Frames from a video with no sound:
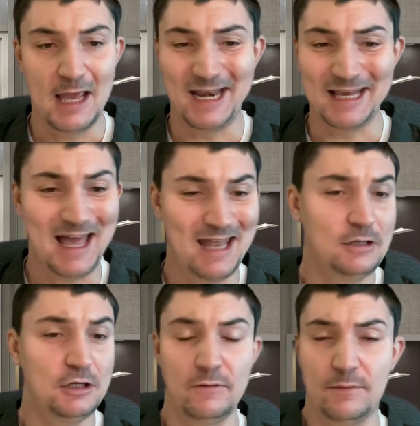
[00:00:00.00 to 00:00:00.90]
And
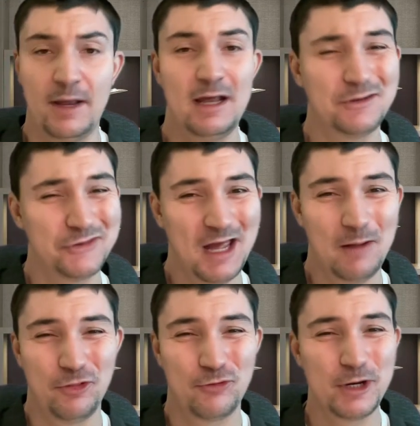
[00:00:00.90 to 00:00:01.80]
again, you know, the Bengals
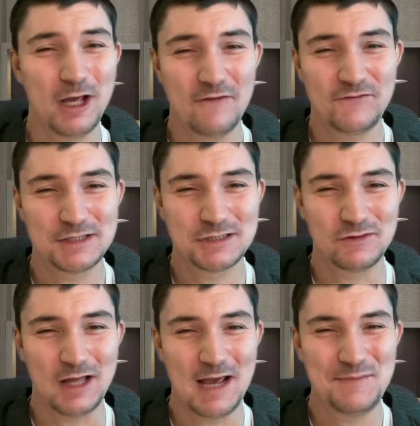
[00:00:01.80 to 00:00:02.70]
down three
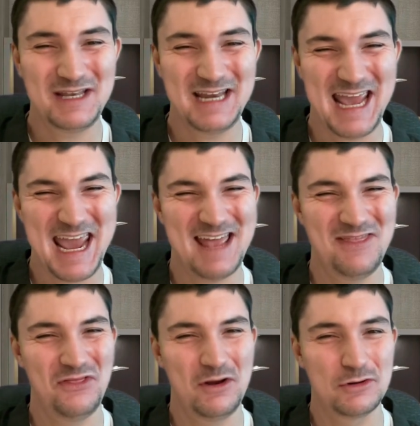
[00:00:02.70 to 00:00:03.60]
offensive linemen
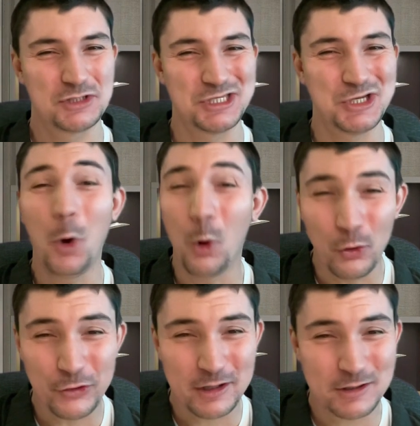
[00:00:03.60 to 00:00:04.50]
and there's no
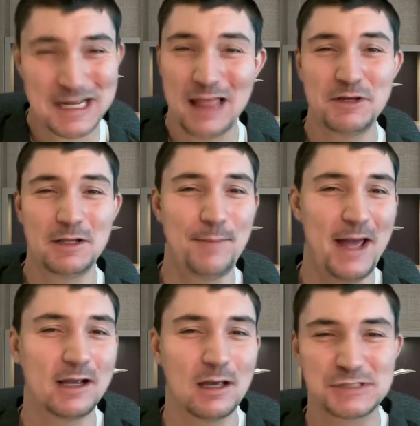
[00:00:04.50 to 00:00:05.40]
holding. You're telling me their
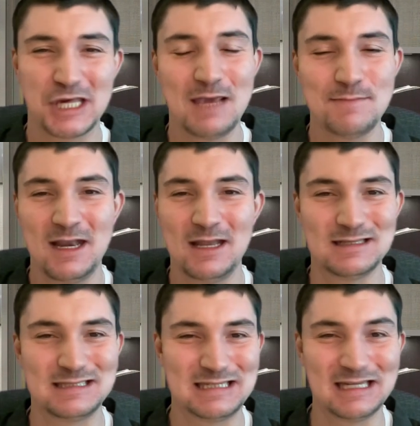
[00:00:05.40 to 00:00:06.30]
backups came in
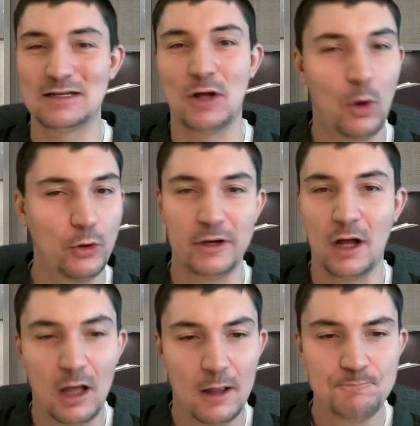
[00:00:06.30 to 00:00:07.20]
and didn't hold at
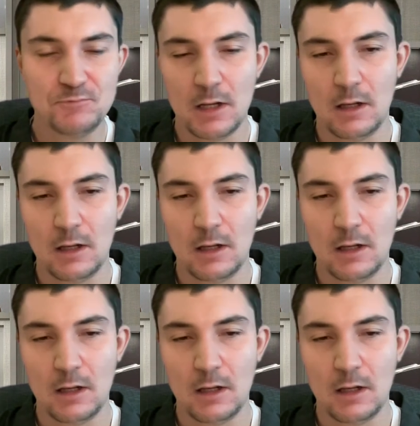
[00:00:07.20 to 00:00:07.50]
all?